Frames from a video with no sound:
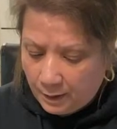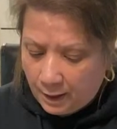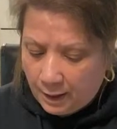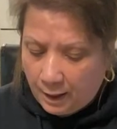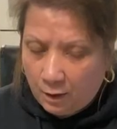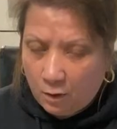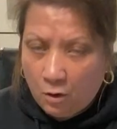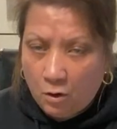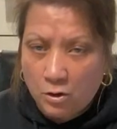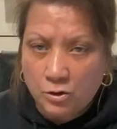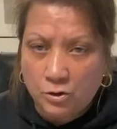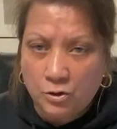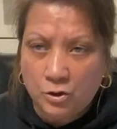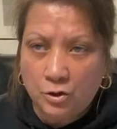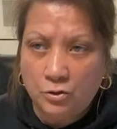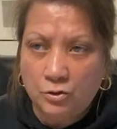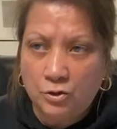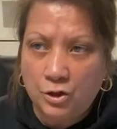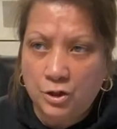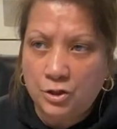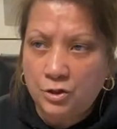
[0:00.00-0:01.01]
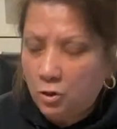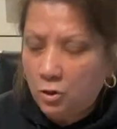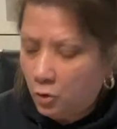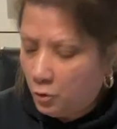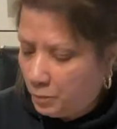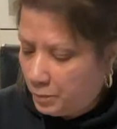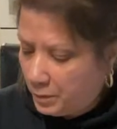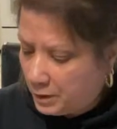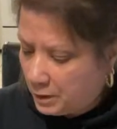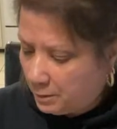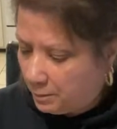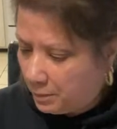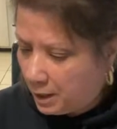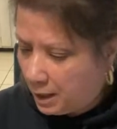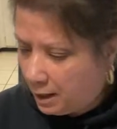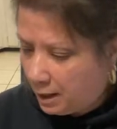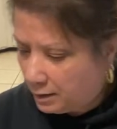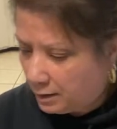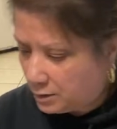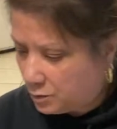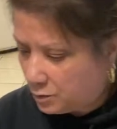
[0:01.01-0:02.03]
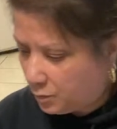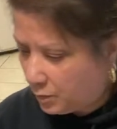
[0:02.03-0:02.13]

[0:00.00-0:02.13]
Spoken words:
I also just opened a box